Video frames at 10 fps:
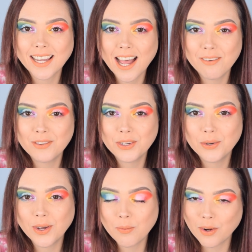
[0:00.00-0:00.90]
to have
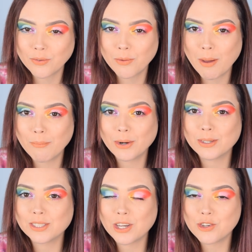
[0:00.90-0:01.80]
new and wonderful
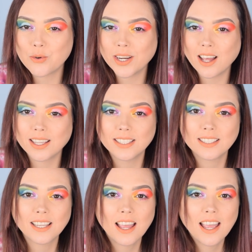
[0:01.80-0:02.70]
members join
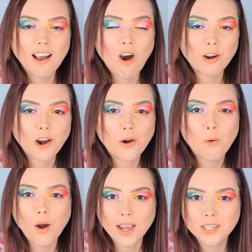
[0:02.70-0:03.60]
us on our
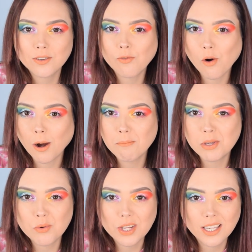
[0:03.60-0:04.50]
quest for
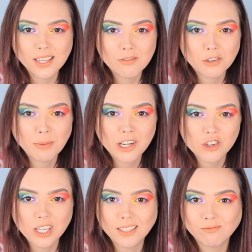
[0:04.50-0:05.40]
beauty
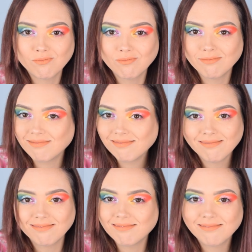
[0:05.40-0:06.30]
information.
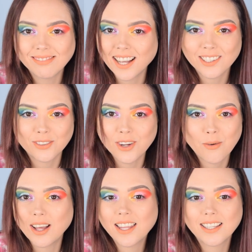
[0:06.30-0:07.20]
I don't
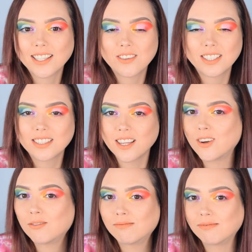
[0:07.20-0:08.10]
know why that sounded
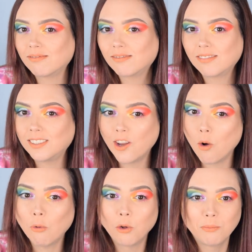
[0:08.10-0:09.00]
so
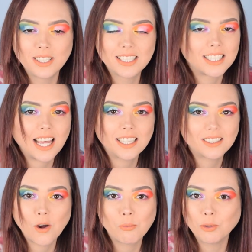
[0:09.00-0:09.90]
noble. It's not
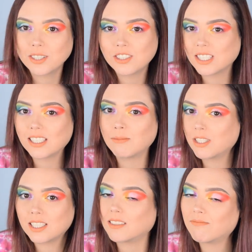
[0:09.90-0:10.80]
noble. It's just, I'm
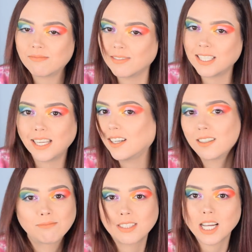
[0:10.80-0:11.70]
just
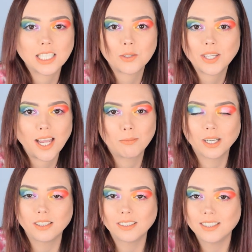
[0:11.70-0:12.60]
here talking to a camera.